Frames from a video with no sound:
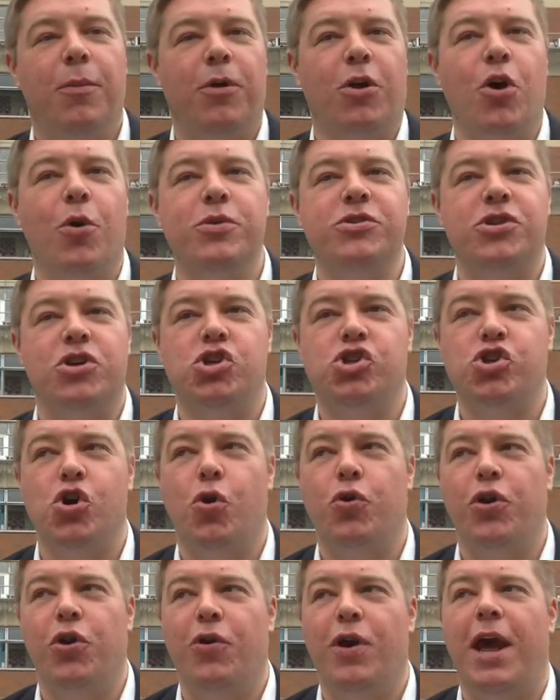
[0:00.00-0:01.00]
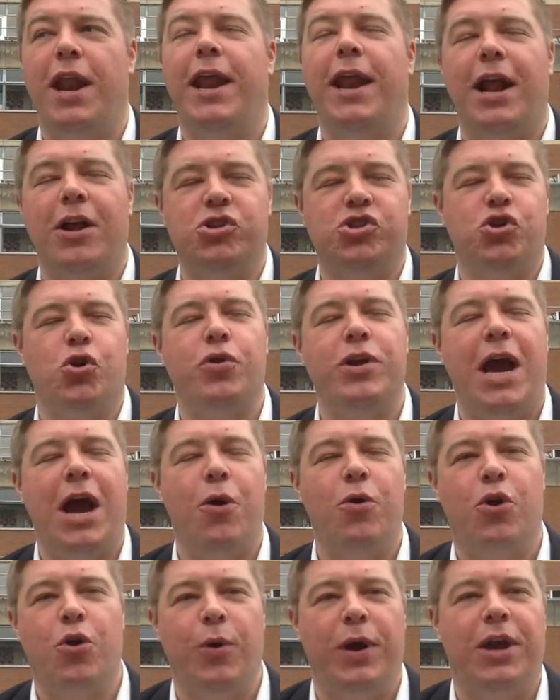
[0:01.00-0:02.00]
and we're going to show you, and then I'll show
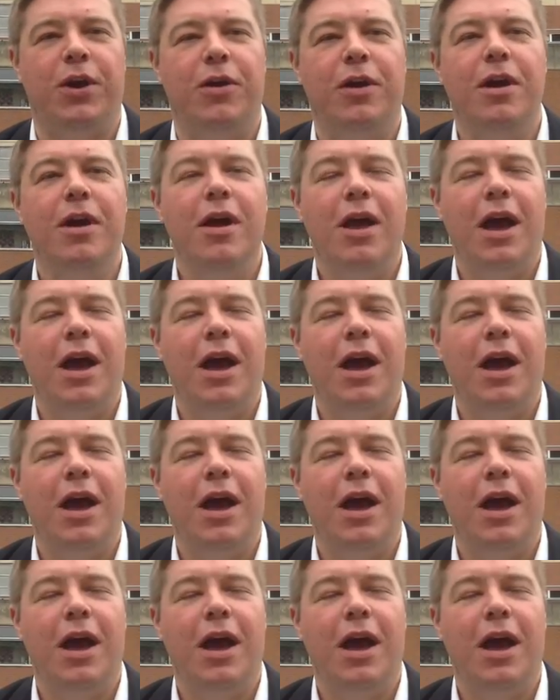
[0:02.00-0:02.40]
you how quick